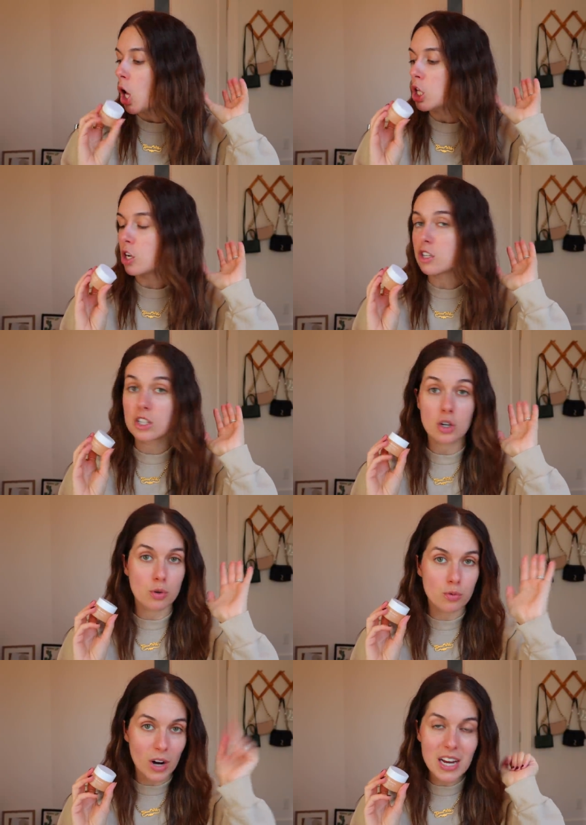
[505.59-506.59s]
looks
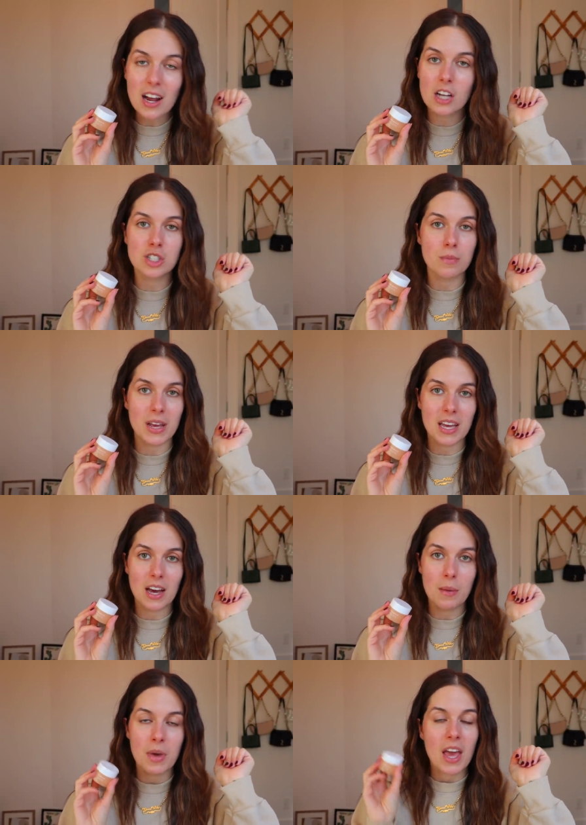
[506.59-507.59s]
great under
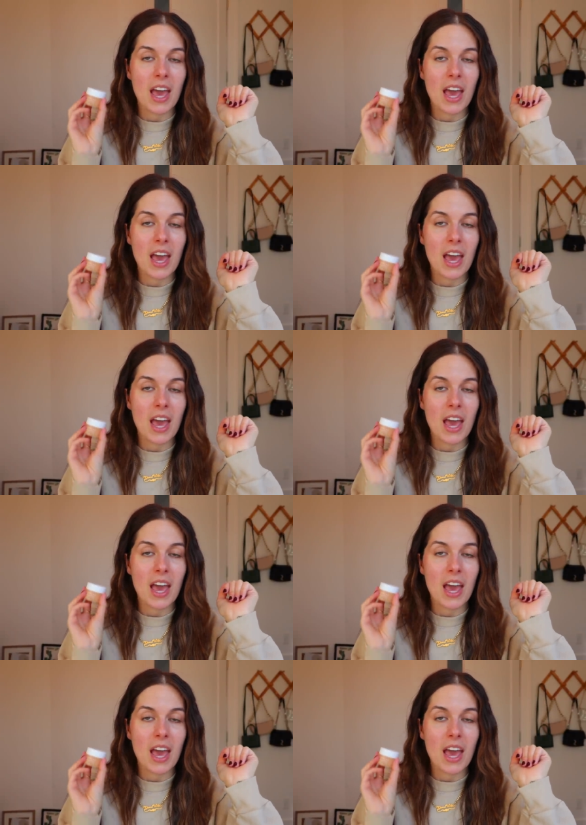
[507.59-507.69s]
makeup.